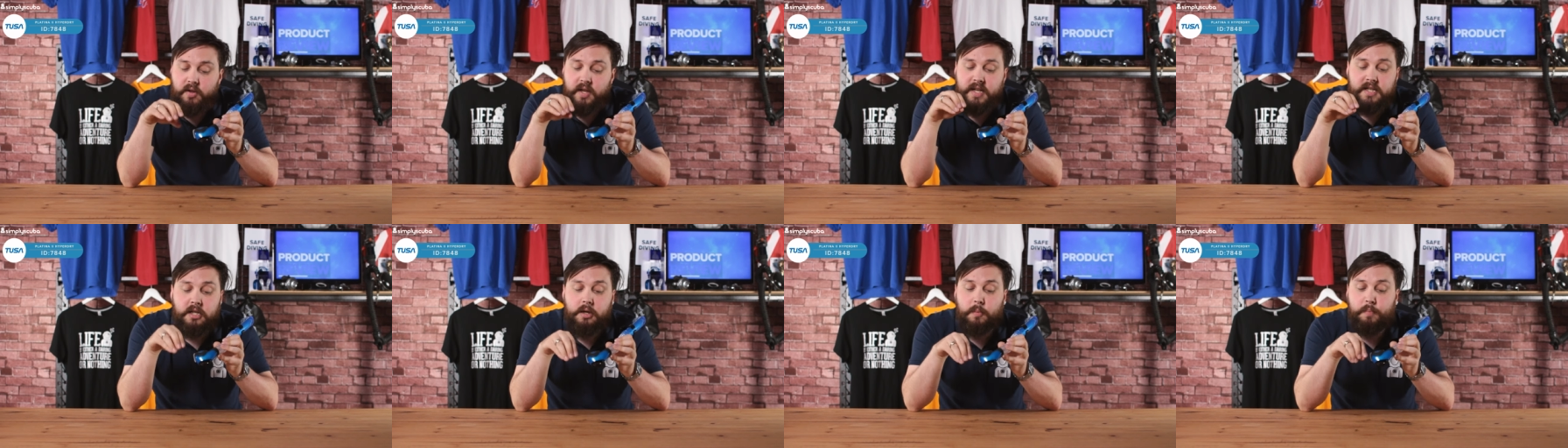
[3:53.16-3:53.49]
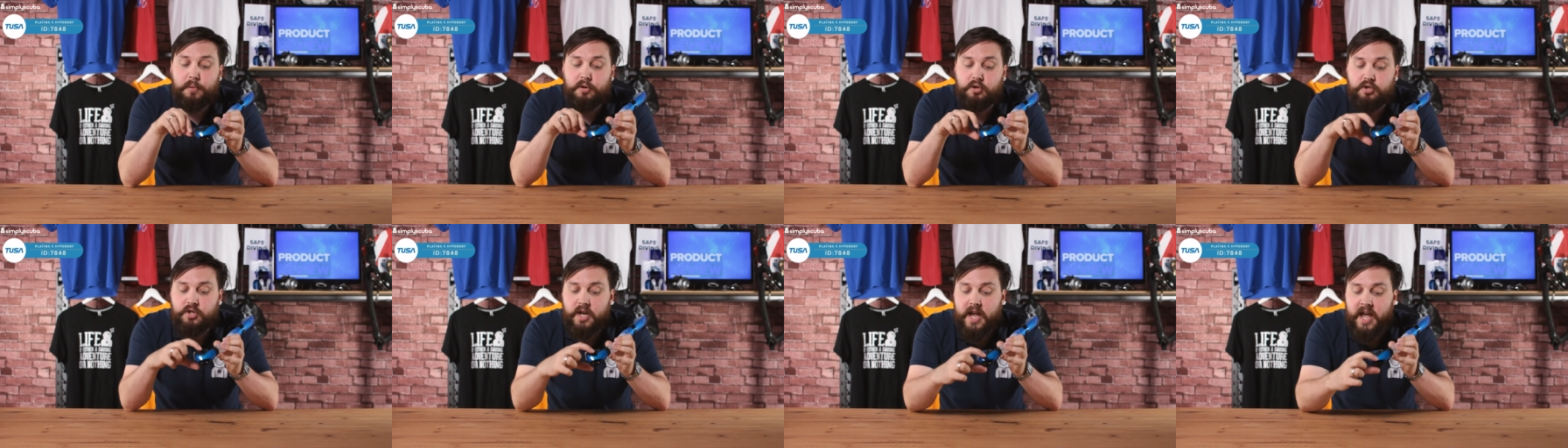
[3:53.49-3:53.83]
that's gonna
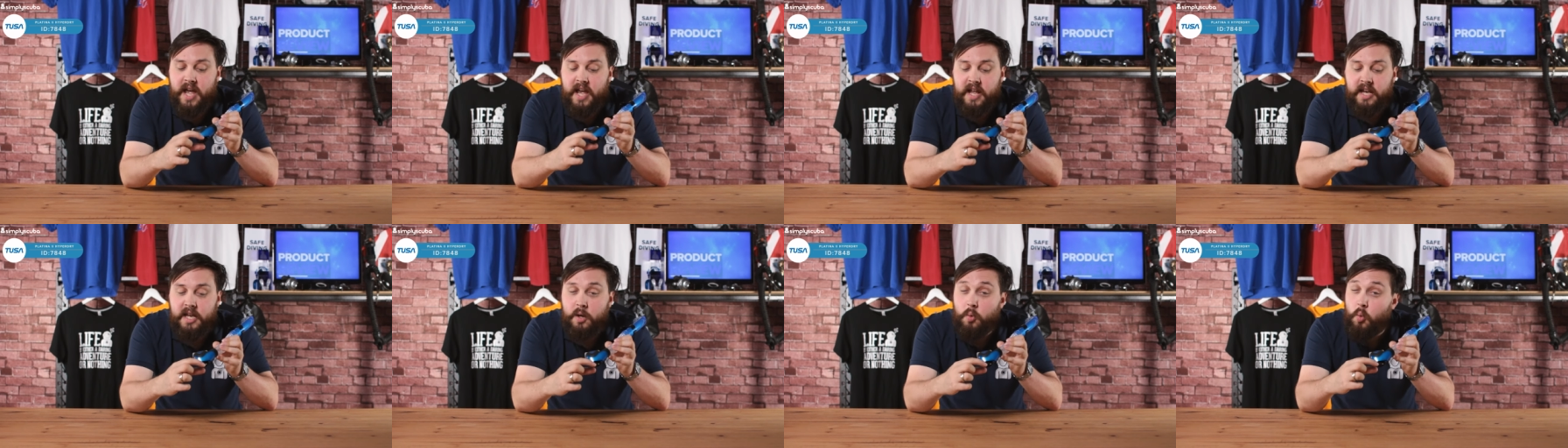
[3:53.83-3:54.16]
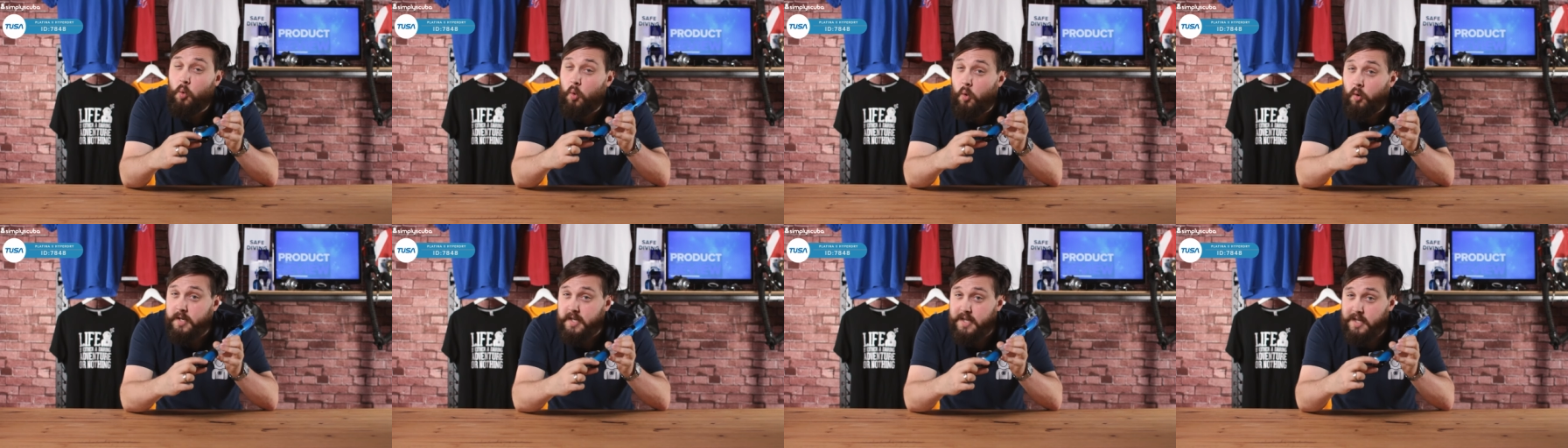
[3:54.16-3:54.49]
push any
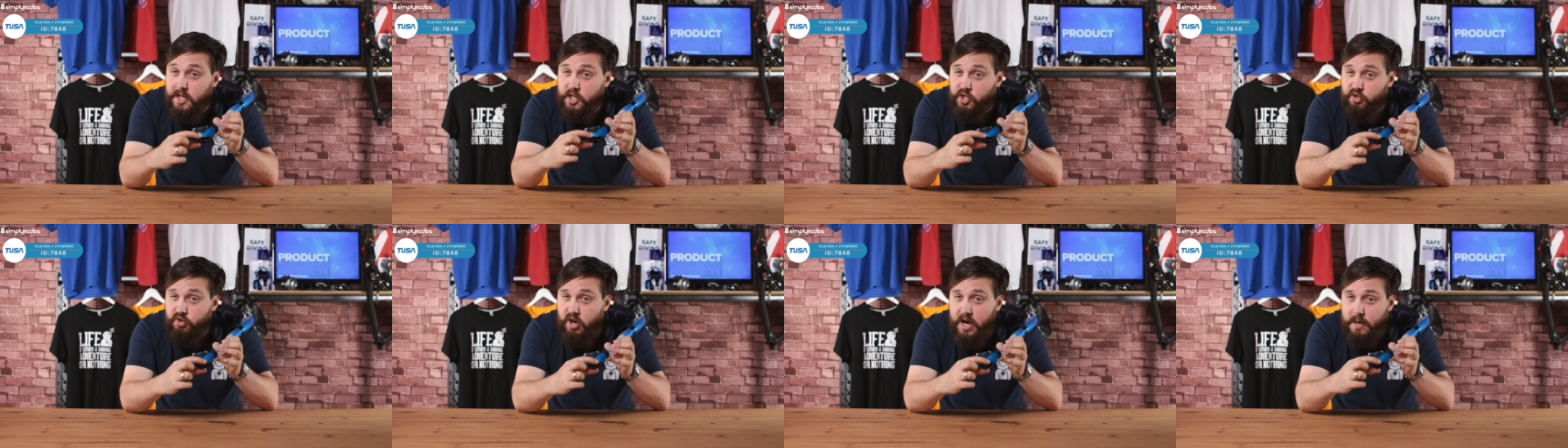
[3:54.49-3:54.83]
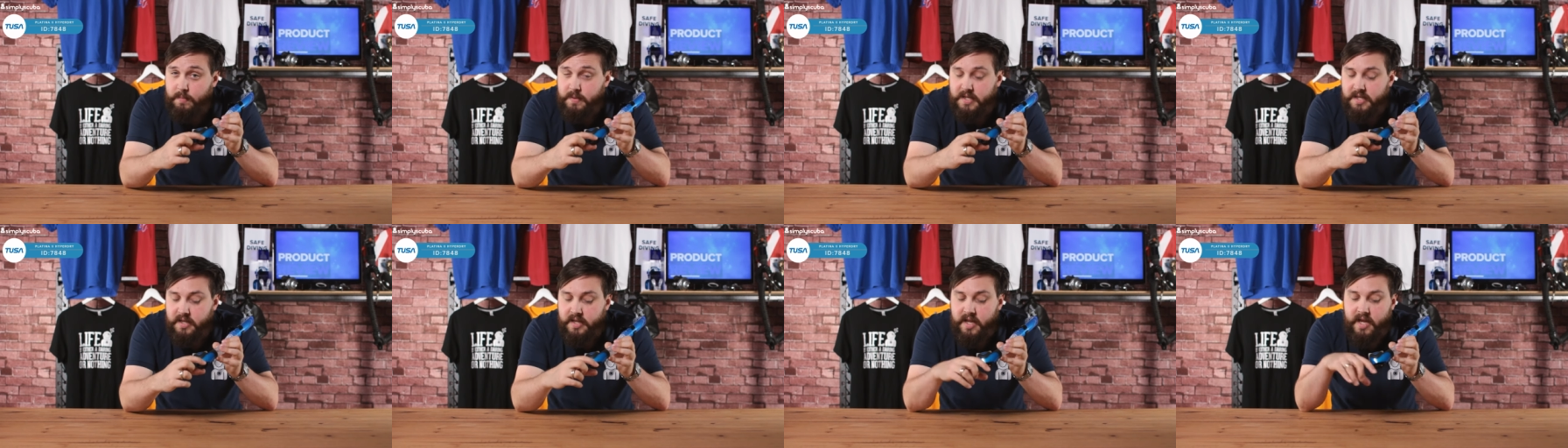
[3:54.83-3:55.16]
water that's
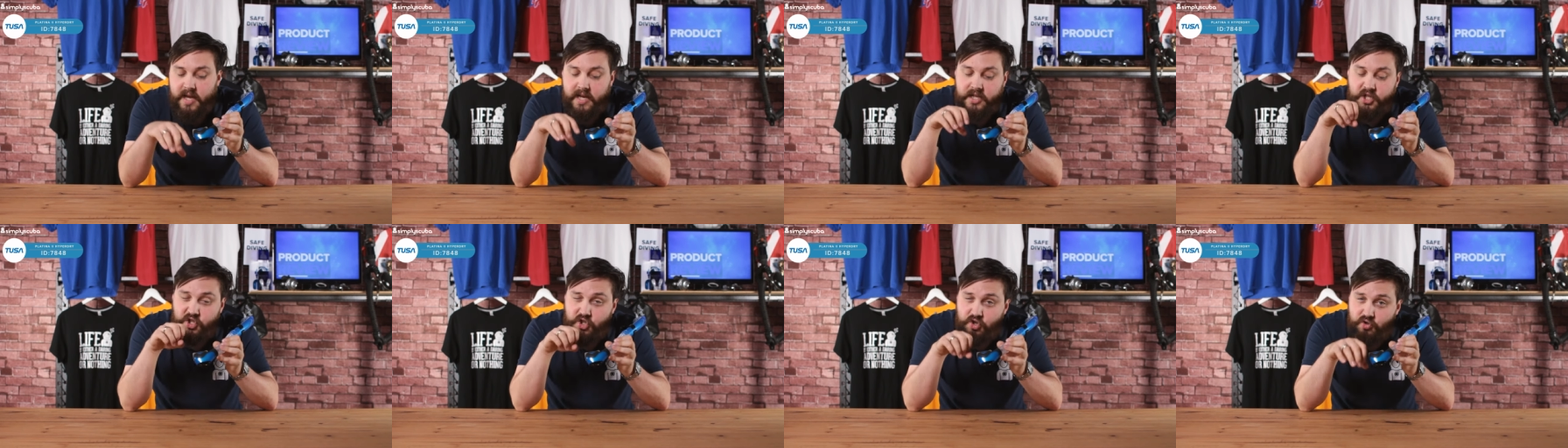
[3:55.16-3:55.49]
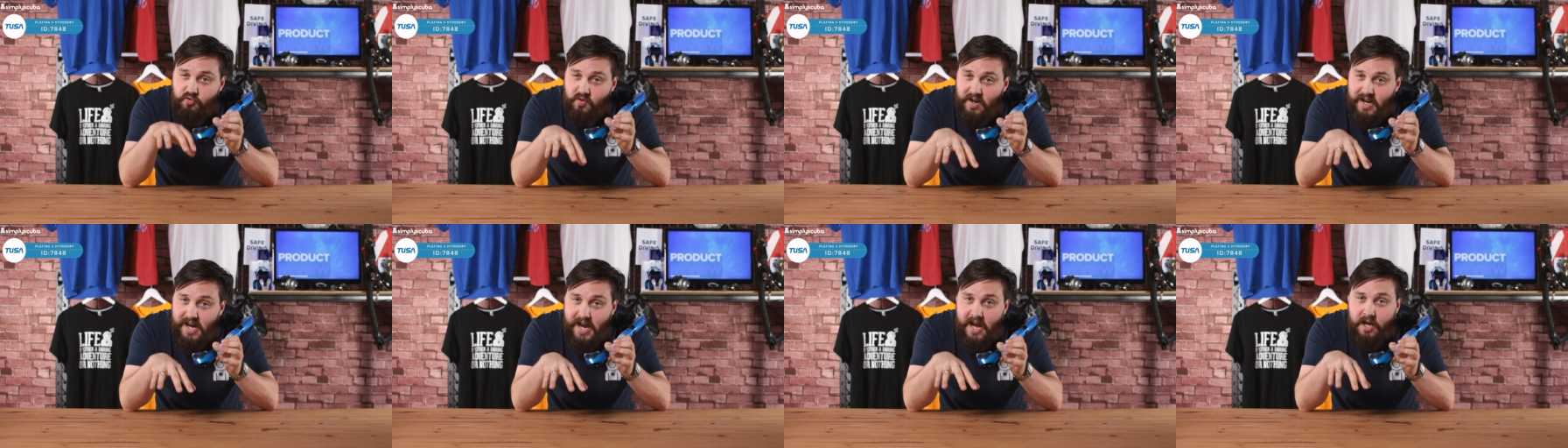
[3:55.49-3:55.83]
trapped in there
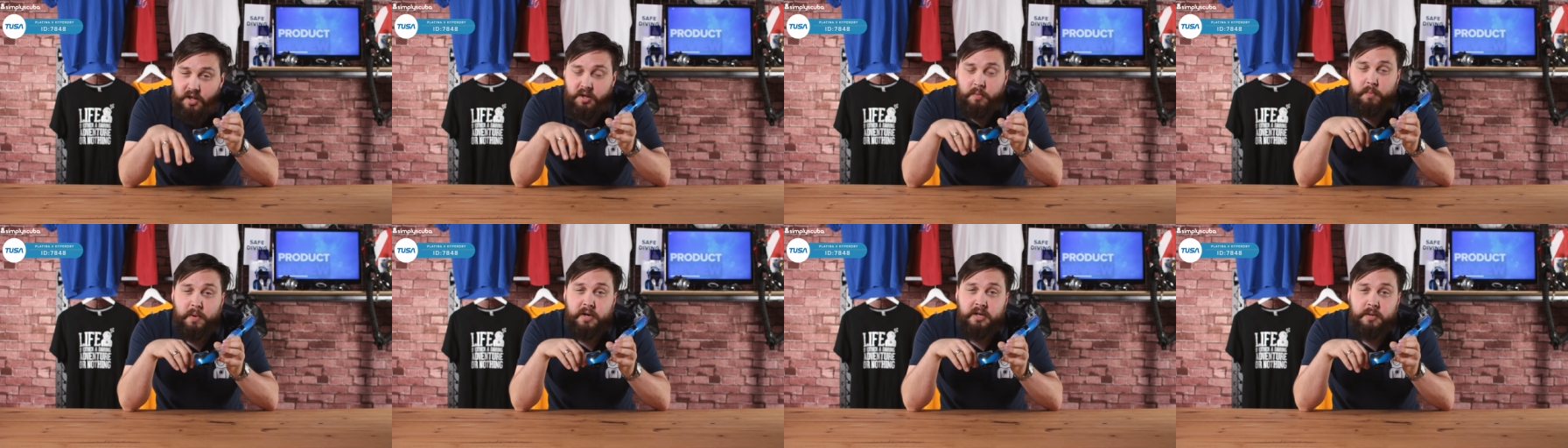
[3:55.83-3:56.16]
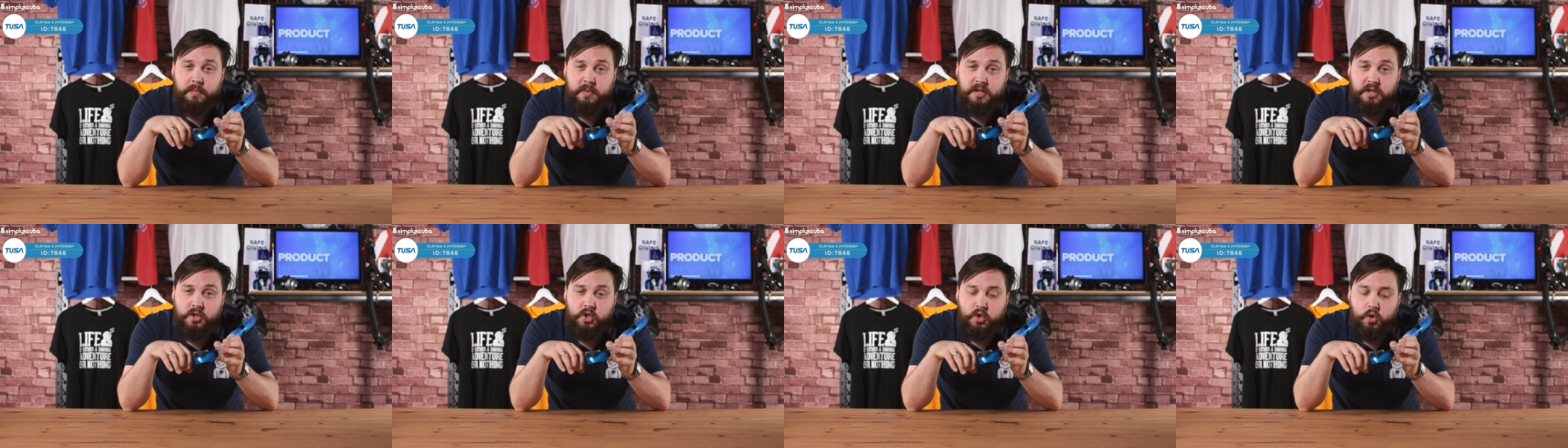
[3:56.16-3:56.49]
straight out the
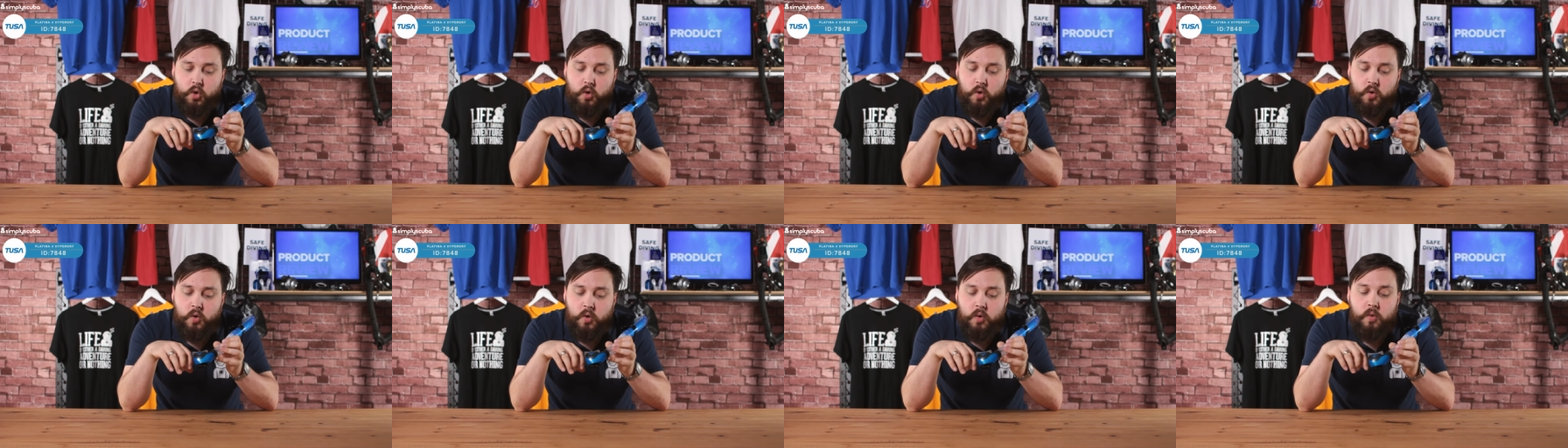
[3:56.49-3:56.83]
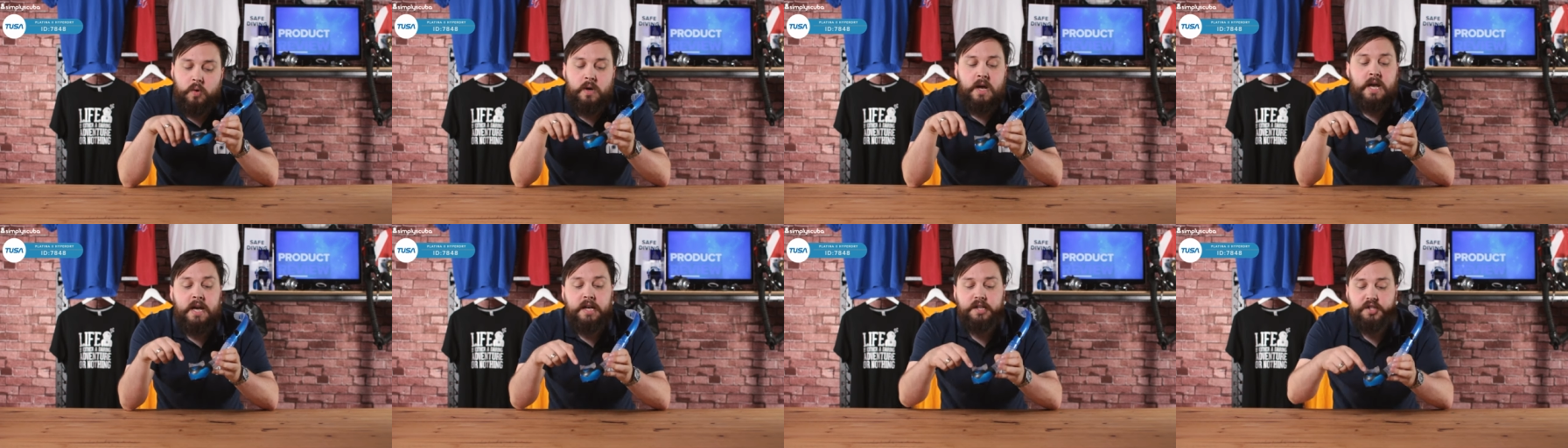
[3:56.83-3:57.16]
bottom of the snorkel,